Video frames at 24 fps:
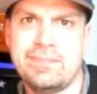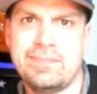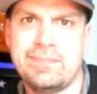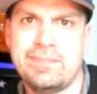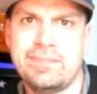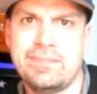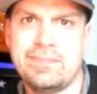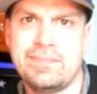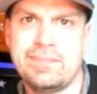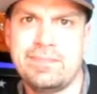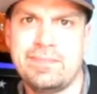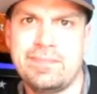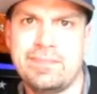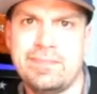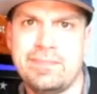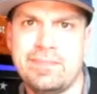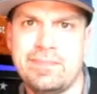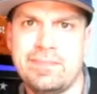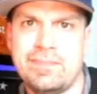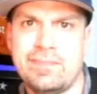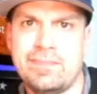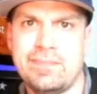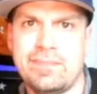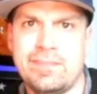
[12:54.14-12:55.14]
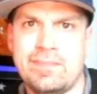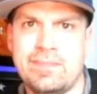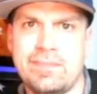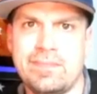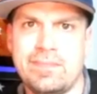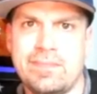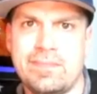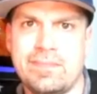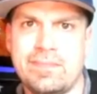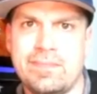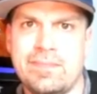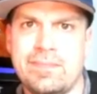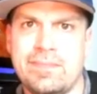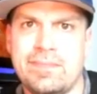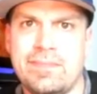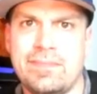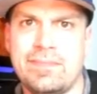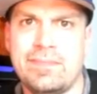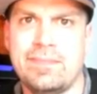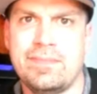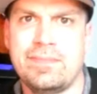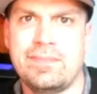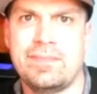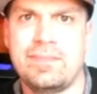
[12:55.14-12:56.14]

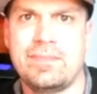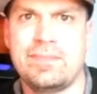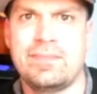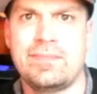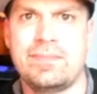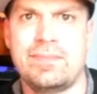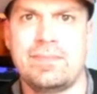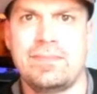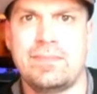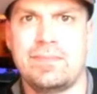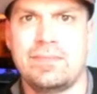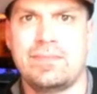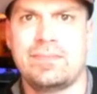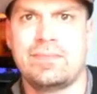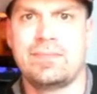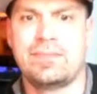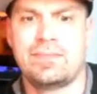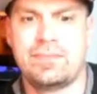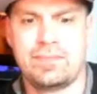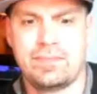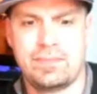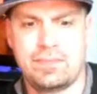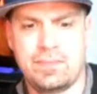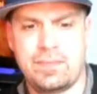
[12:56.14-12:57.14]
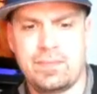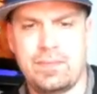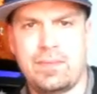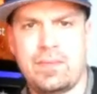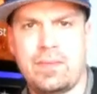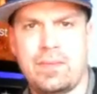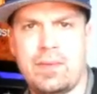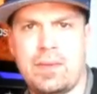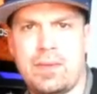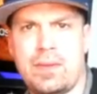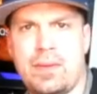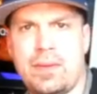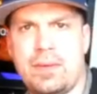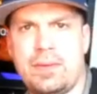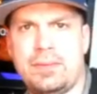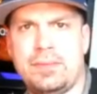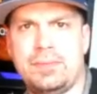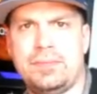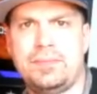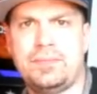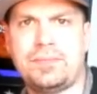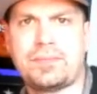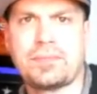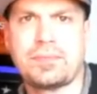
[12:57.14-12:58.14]

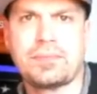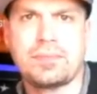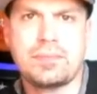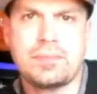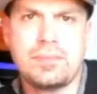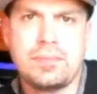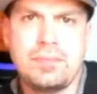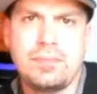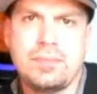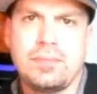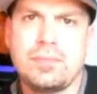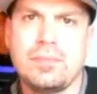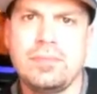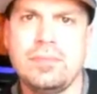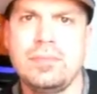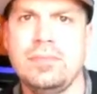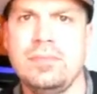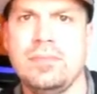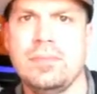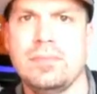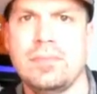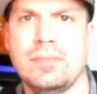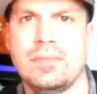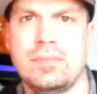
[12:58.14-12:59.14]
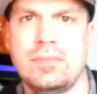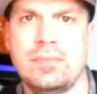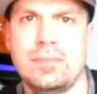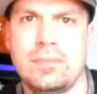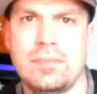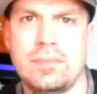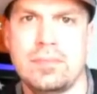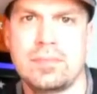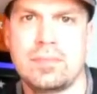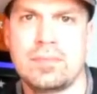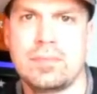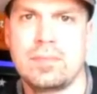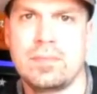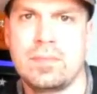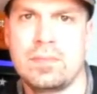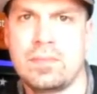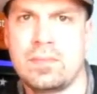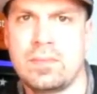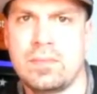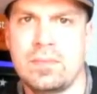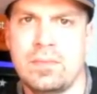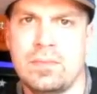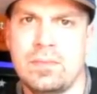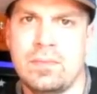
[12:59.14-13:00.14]

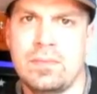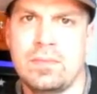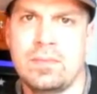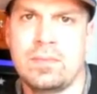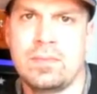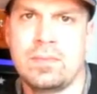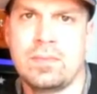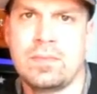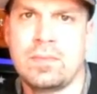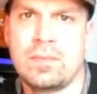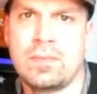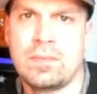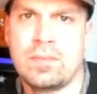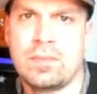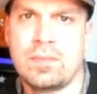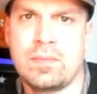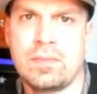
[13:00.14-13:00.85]
This person isn't speaking.